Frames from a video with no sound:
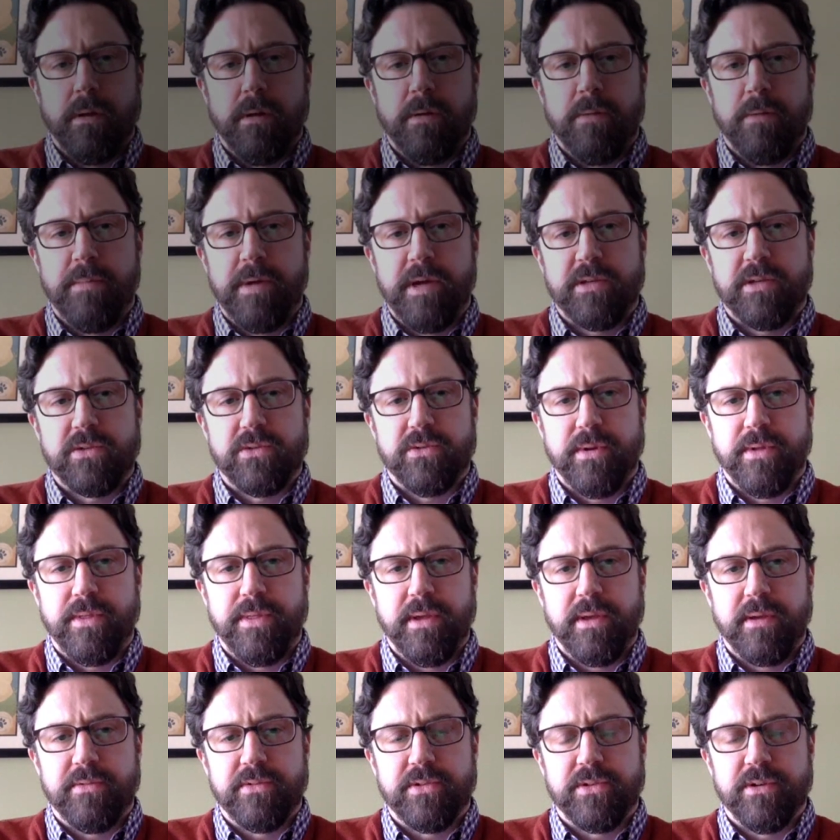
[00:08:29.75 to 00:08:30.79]
I sort of
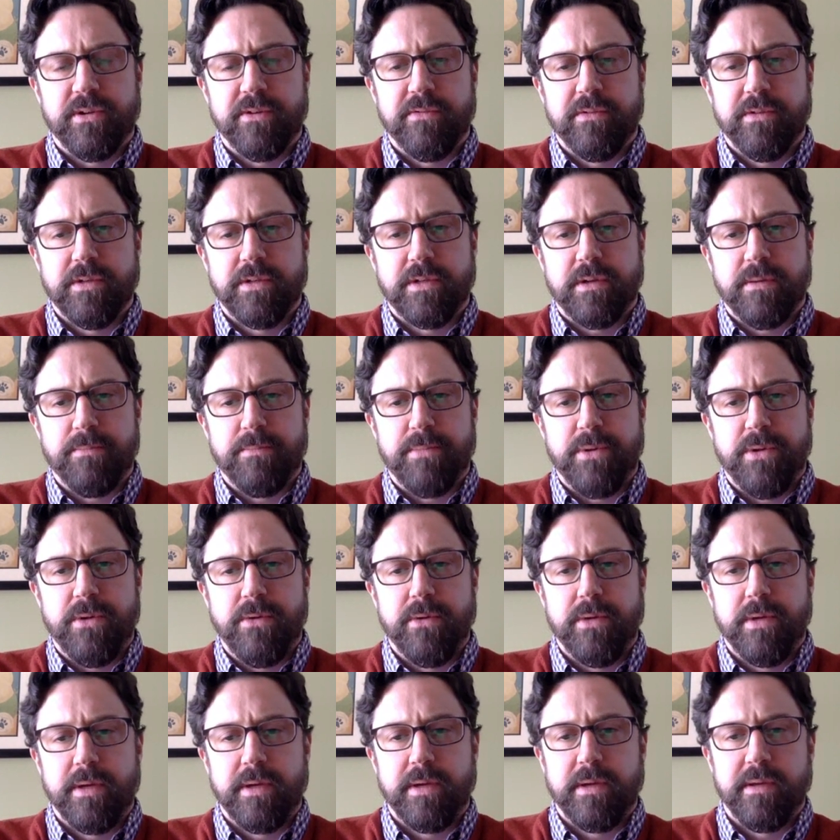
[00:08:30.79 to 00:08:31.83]
think of serverless
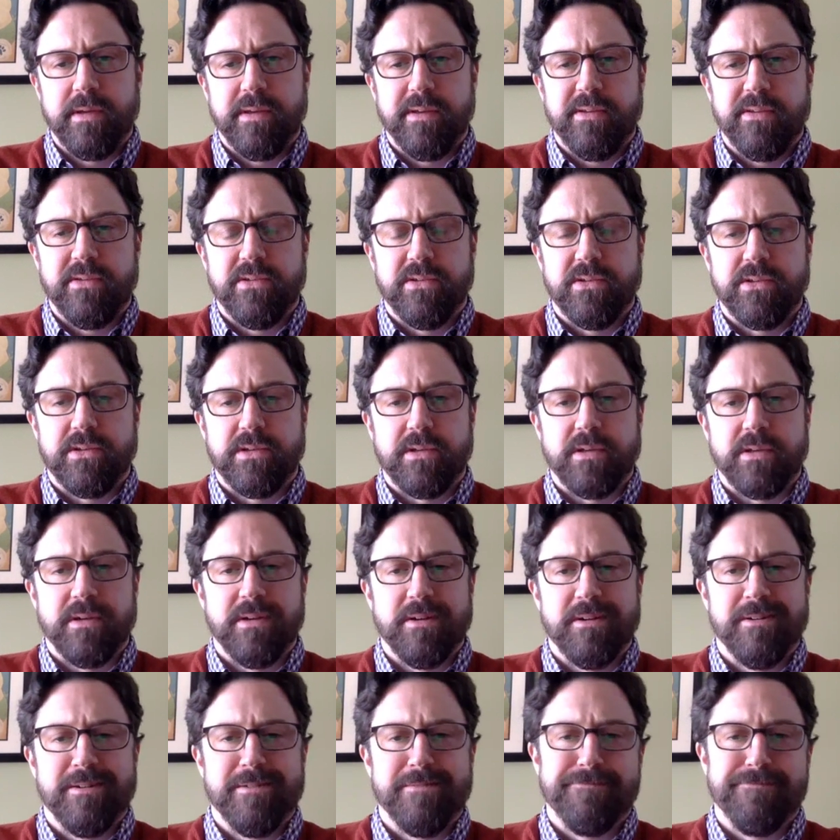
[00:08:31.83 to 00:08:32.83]
computing as